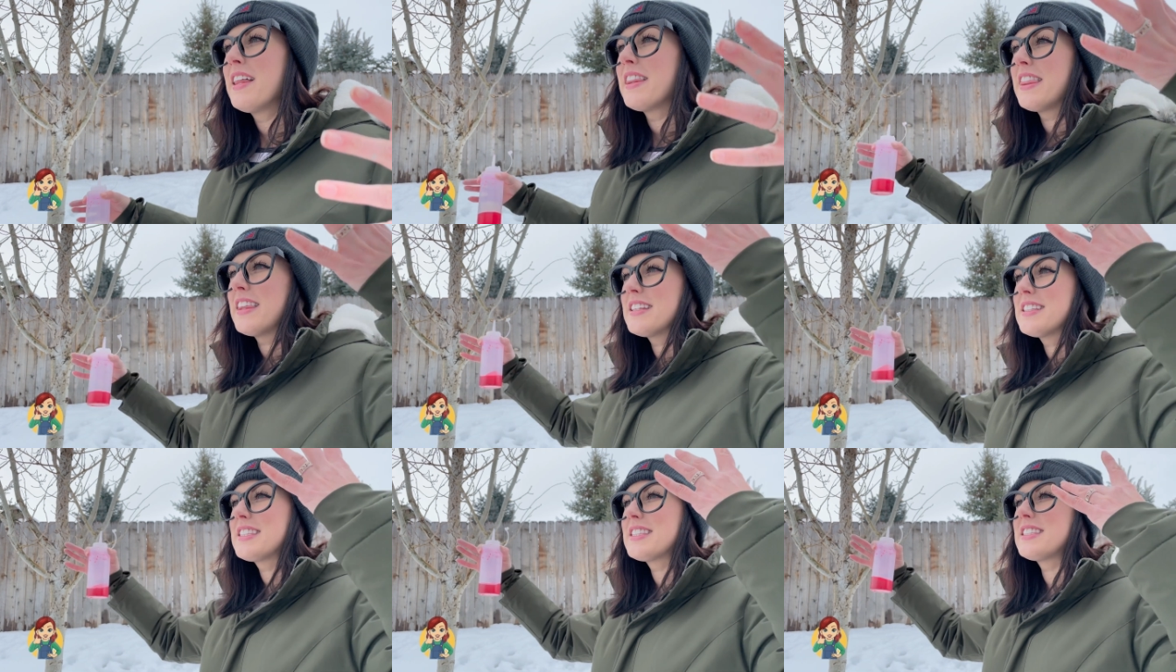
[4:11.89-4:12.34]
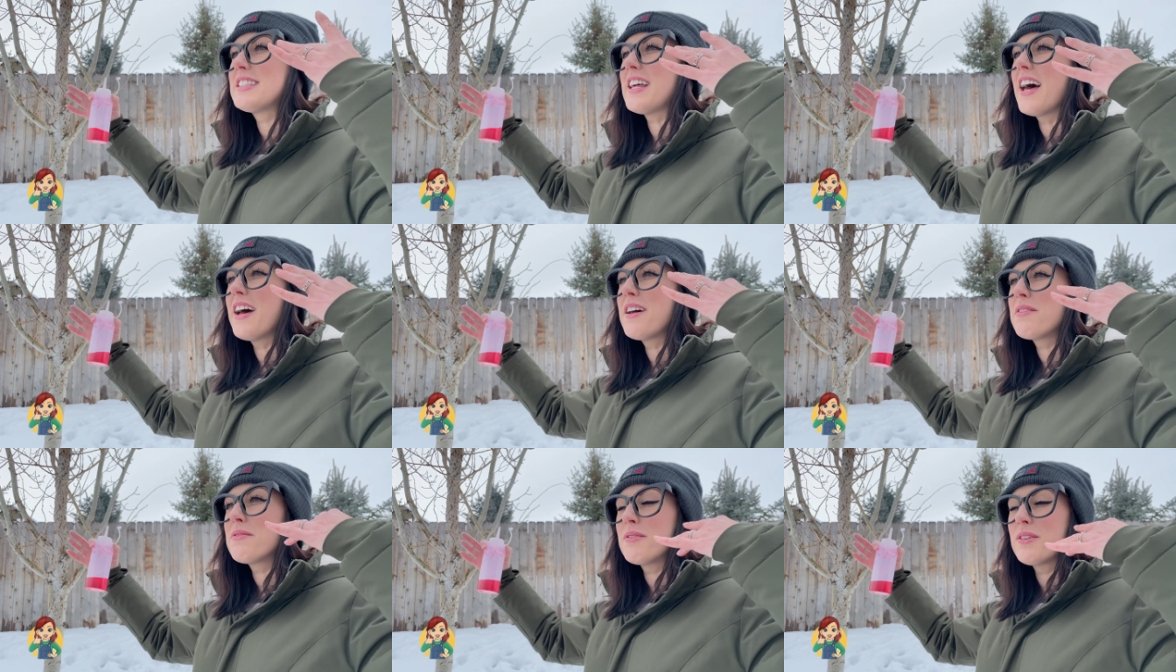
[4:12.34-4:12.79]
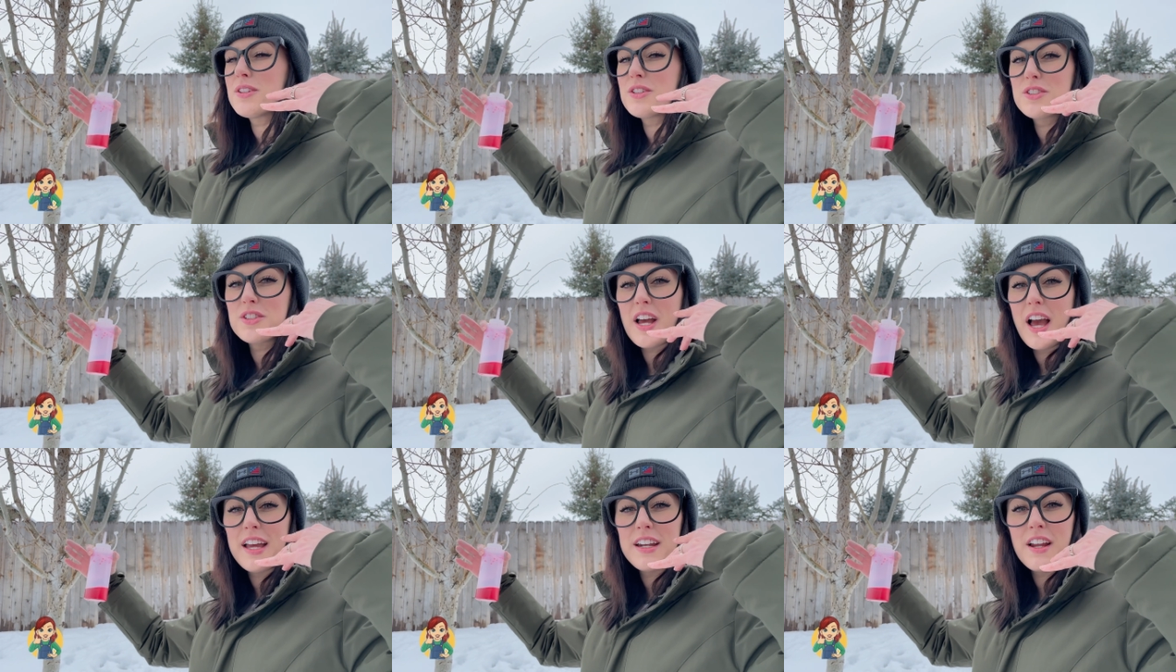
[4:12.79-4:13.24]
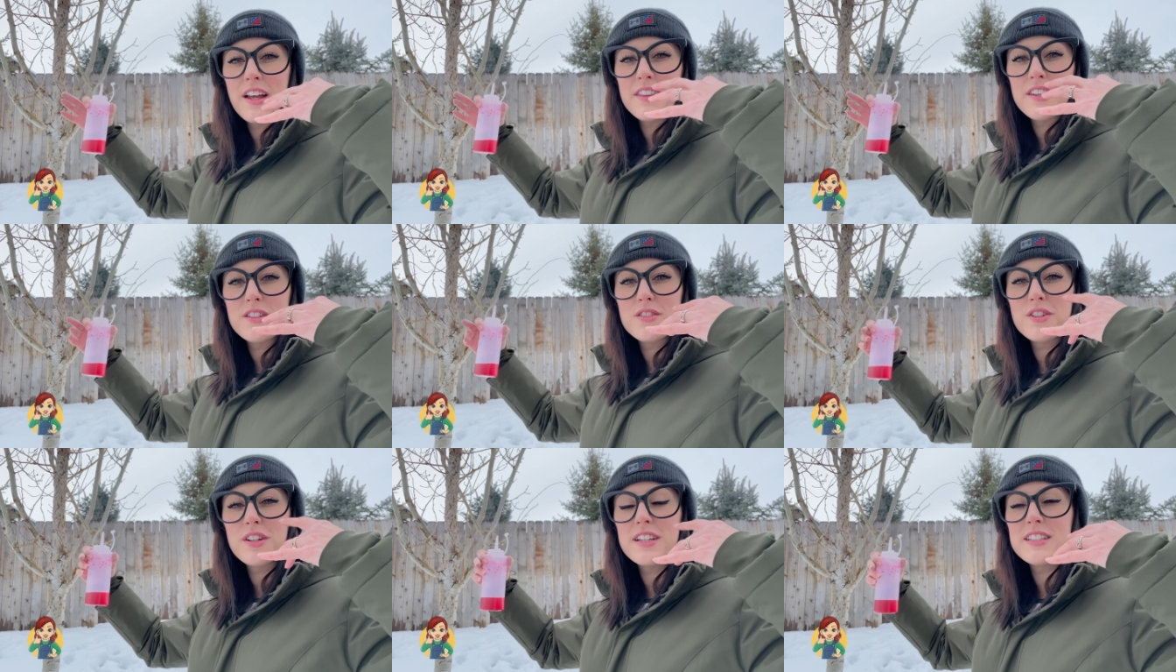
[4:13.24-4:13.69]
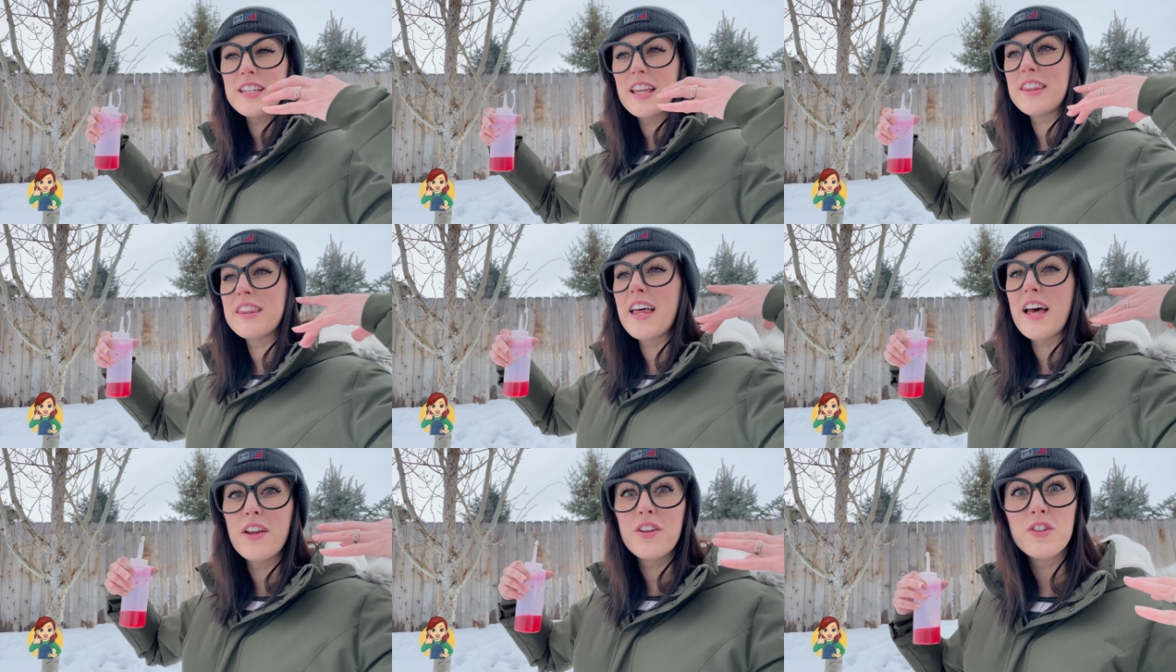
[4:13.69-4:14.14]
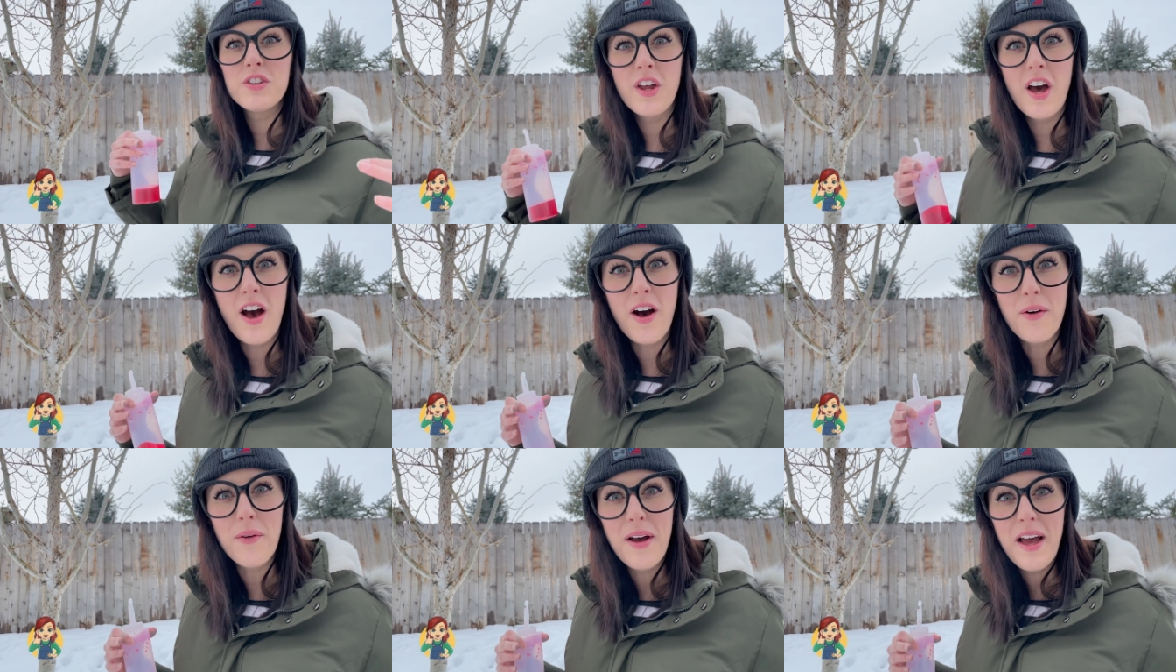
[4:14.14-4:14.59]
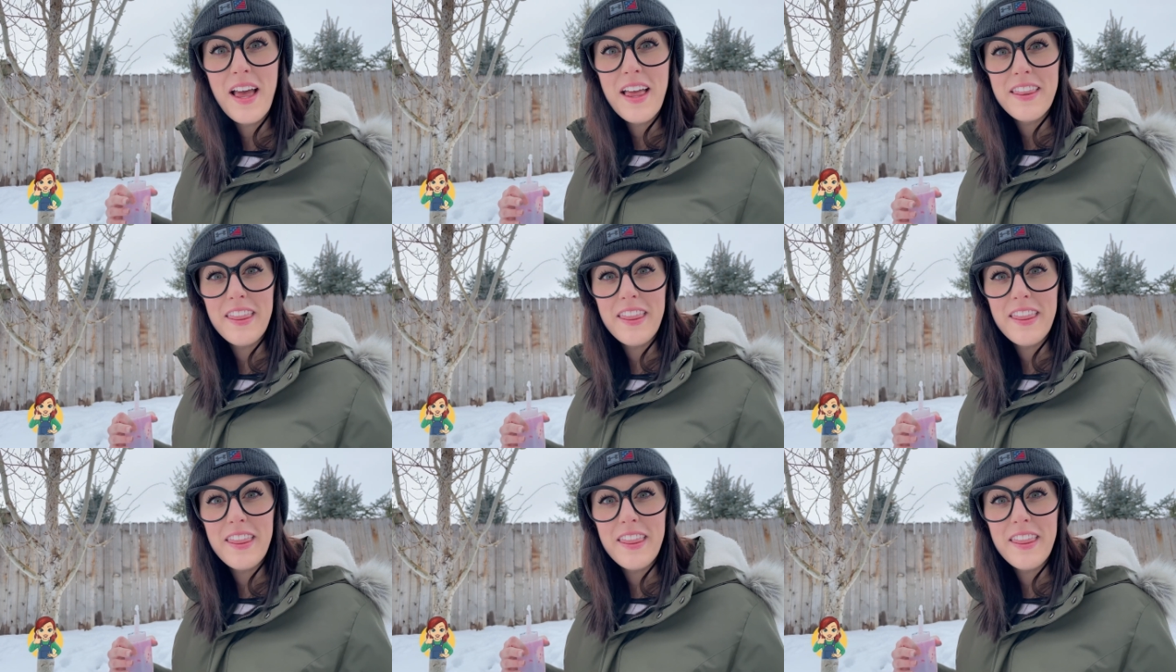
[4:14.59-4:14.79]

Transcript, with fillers: the sun will shine on the trees and they'll know